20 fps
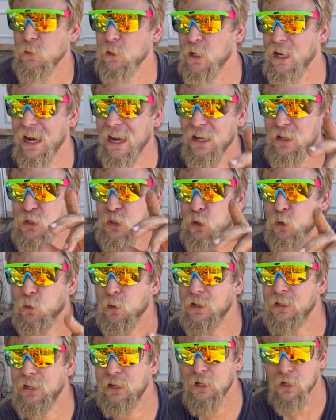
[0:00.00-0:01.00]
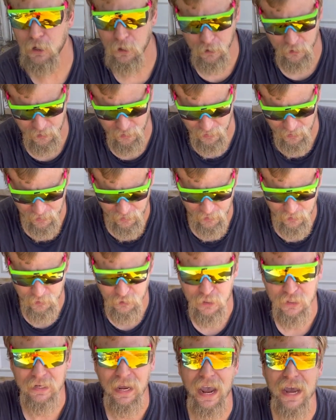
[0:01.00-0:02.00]
your hands are really dirty,
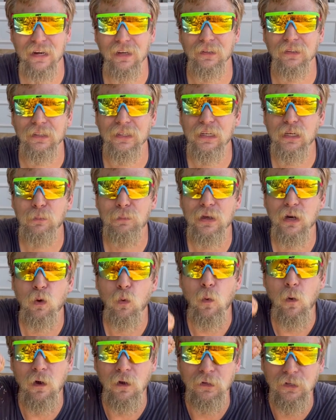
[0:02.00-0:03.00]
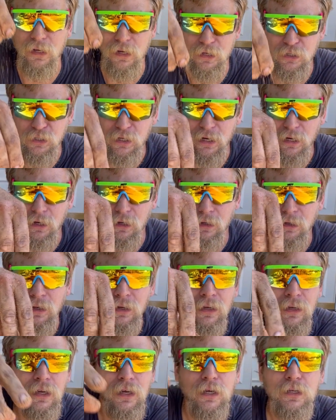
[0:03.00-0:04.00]
just add a little bit of walnut shell
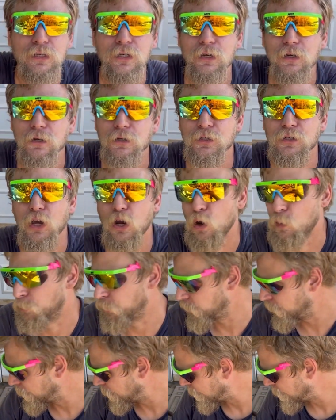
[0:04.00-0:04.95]
to your soap,